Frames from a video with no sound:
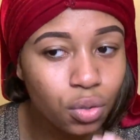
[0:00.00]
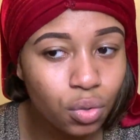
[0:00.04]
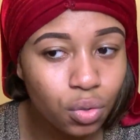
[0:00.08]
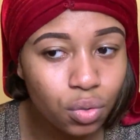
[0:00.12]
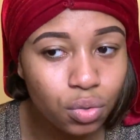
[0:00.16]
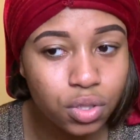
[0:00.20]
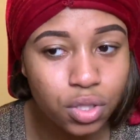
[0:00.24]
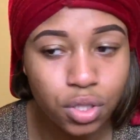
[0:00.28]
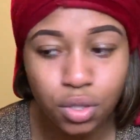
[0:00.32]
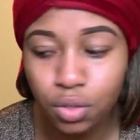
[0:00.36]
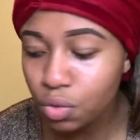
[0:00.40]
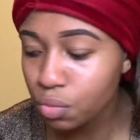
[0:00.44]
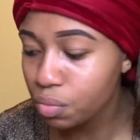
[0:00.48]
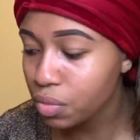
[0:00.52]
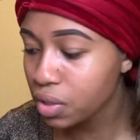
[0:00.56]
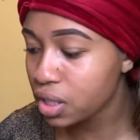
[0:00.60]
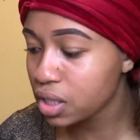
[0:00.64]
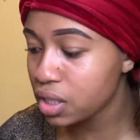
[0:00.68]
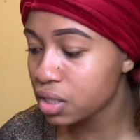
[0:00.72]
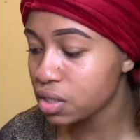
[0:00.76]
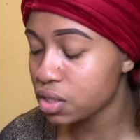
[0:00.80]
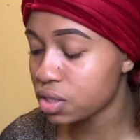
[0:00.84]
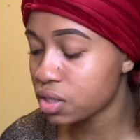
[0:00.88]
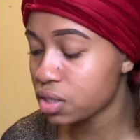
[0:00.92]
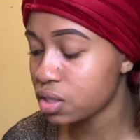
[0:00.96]
too
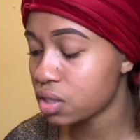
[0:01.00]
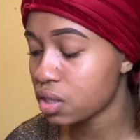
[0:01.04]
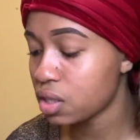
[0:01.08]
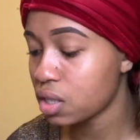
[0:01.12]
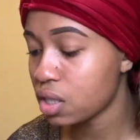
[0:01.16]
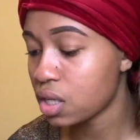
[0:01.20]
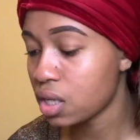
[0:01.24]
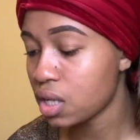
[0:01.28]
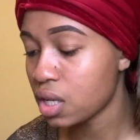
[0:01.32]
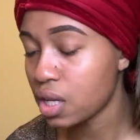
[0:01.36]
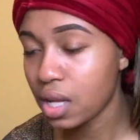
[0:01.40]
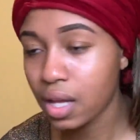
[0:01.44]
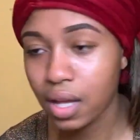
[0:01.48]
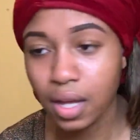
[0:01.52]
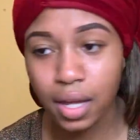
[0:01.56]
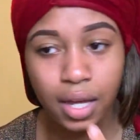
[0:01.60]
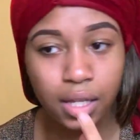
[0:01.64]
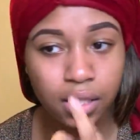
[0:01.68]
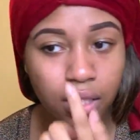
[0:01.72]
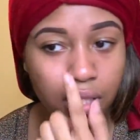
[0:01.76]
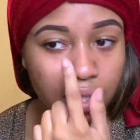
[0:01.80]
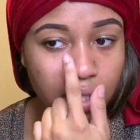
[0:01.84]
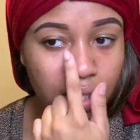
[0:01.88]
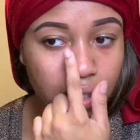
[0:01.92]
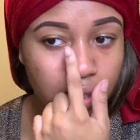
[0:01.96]
much. I
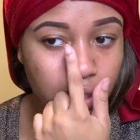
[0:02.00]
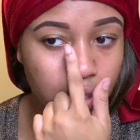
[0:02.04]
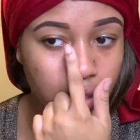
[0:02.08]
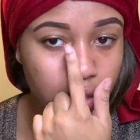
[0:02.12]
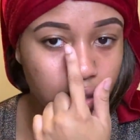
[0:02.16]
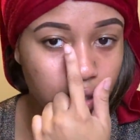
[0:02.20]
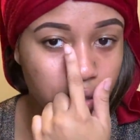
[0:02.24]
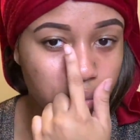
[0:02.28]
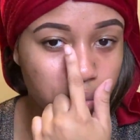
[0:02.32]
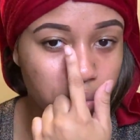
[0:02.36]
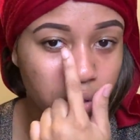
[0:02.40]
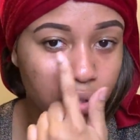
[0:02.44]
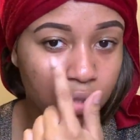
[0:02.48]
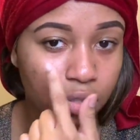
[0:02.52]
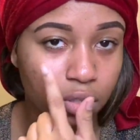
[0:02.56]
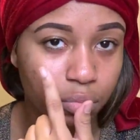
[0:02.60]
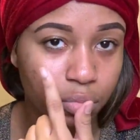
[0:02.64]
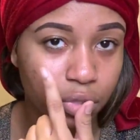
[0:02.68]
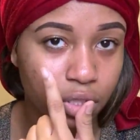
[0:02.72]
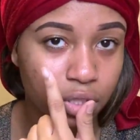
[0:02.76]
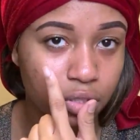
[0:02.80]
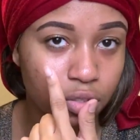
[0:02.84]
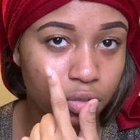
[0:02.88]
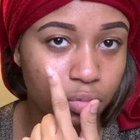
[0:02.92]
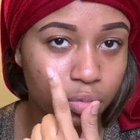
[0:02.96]
think I did this one a little
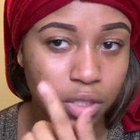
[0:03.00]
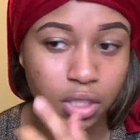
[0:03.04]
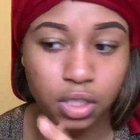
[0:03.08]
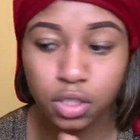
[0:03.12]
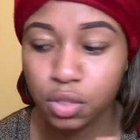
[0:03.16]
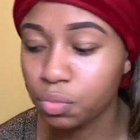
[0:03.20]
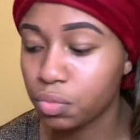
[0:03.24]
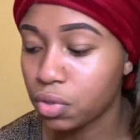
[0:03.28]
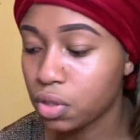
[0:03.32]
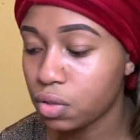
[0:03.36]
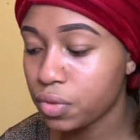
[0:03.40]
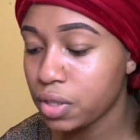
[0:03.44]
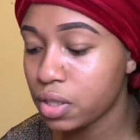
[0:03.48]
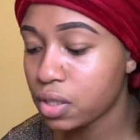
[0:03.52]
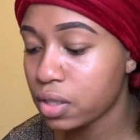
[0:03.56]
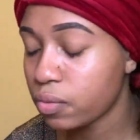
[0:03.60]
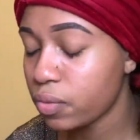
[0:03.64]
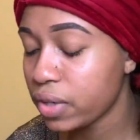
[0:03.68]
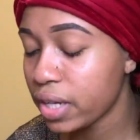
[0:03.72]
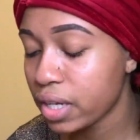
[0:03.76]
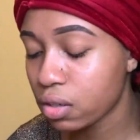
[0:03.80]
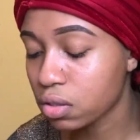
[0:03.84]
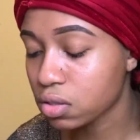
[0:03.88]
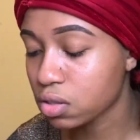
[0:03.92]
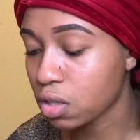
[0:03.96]
bit too much, but we
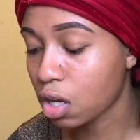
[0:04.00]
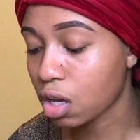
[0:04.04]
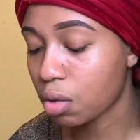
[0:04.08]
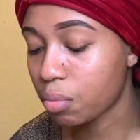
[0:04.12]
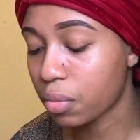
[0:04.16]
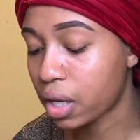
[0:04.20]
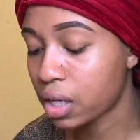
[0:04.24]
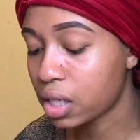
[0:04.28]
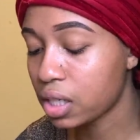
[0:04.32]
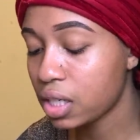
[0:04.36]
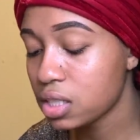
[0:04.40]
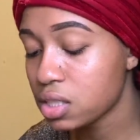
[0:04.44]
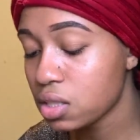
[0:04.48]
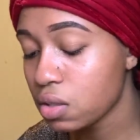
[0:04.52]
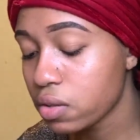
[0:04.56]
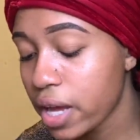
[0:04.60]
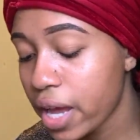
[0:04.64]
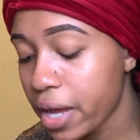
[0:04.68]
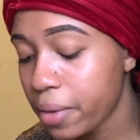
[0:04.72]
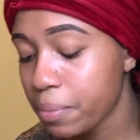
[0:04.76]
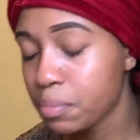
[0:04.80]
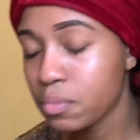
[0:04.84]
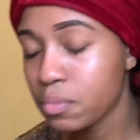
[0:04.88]
ain't gonna talk about it. It's okay.